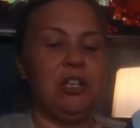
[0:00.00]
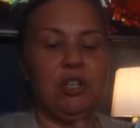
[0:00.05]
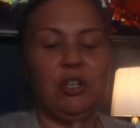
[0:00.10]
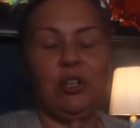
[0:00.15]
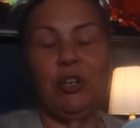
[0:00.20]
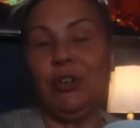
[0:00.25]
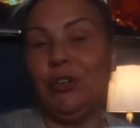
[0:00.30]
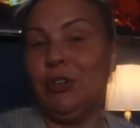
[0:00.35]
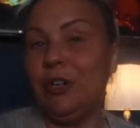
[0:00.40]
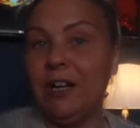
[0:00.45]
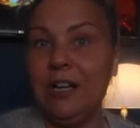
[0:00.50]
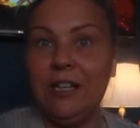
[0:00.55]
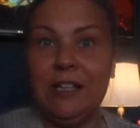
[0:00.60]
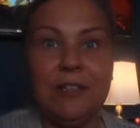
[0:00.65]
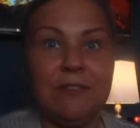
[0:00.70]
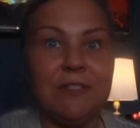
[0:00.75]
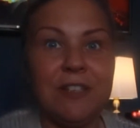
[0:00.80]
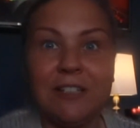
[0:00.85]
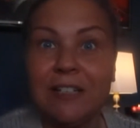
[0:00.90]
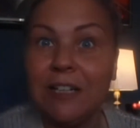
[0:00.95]
couldn't
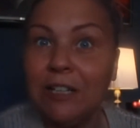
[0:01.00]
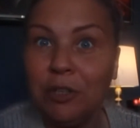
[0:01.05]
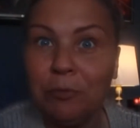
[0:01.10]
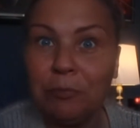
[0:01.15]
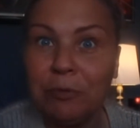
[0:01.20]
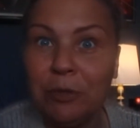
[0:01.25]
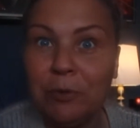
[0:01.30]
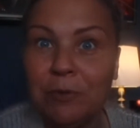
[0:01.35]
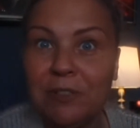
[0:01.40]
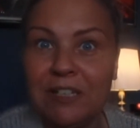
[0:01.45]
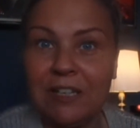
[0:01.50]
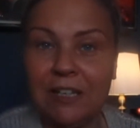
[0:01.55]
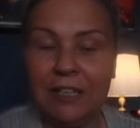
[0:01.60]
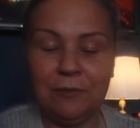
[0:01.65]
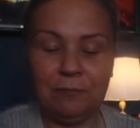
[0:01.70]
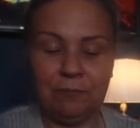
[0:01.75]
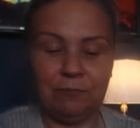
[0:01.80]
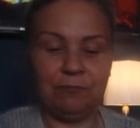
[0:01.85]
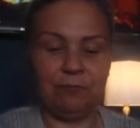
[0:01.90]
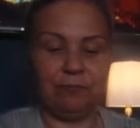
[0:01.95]
leave this little beauty.